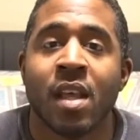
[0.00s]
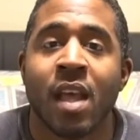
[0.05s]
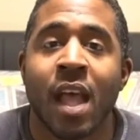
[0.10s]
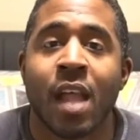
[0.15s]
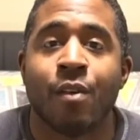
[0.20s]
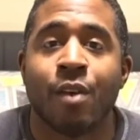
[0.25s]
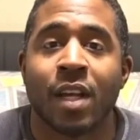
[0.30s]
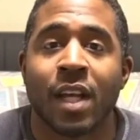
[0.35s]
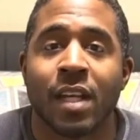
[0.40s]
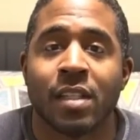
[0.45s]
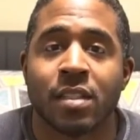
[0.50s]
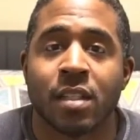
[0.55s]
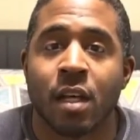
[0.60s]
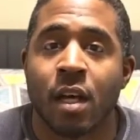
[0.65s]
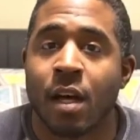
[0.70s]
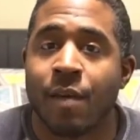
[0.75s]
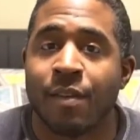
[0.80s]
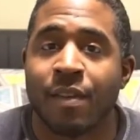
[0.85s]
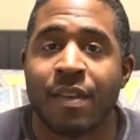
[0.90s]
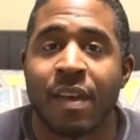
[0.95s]
Anyway, guys,
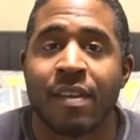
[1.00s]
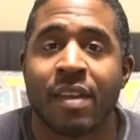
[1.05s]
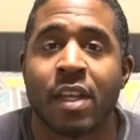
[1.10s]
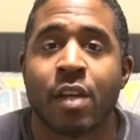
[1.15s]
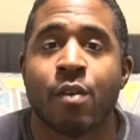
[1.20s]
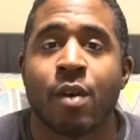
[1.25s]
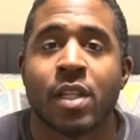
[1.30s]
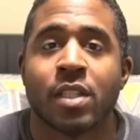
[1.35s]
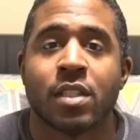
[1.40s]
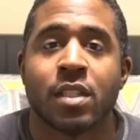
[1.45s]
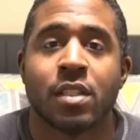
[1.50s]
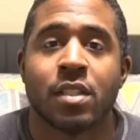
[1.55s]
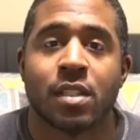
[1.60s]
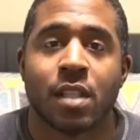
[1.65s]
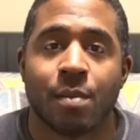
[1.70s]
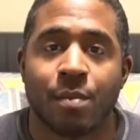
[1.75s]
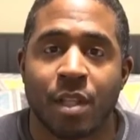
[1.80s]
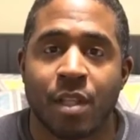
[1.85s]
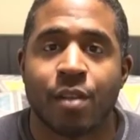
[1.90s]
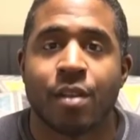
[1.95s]
um, if you have any questions,
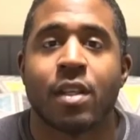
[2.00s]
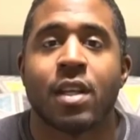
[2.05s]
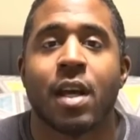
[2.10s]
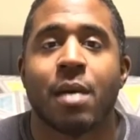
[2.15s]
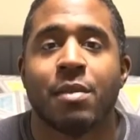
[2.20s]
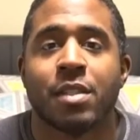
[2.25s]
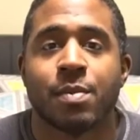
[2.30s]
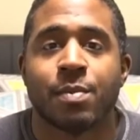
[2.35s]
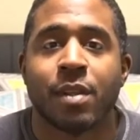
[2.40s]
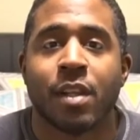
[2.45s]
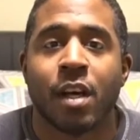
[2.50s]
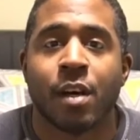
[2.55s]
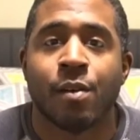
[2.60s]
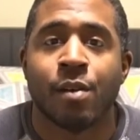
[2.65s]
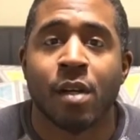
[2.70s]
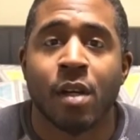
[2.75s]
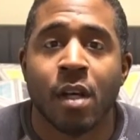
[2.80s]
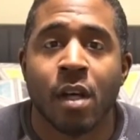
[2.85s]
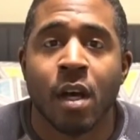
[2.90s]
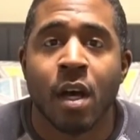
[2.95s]
let me know in the comments
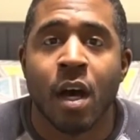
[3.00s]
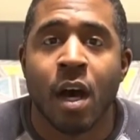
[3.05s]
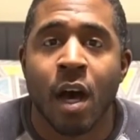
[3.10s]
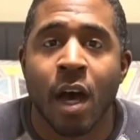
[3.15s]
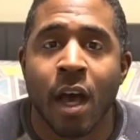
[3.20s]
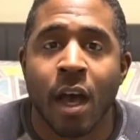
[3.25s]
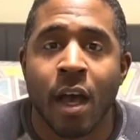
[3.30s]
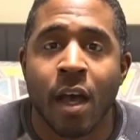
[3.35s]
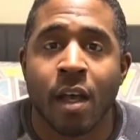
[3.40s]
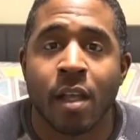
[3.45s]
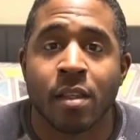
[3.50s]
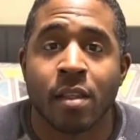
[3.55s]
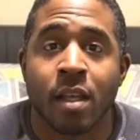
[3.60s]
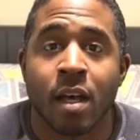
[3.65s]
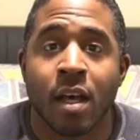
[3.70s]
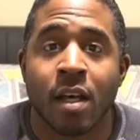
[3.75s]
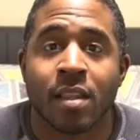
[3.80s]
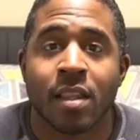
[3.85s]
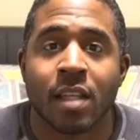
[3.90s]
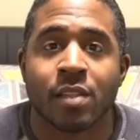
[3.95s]
below. And
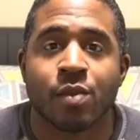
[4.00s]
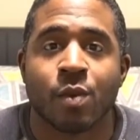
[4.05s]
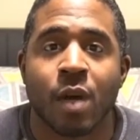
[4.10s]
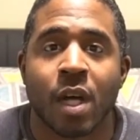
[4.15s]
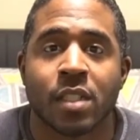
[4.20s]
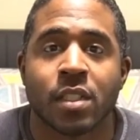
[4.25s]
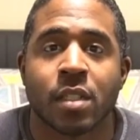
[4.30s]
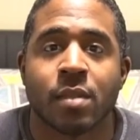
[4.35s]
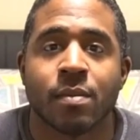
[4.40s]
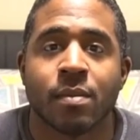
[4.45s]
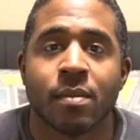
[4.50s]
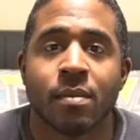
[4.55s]
uh, thanks for watching.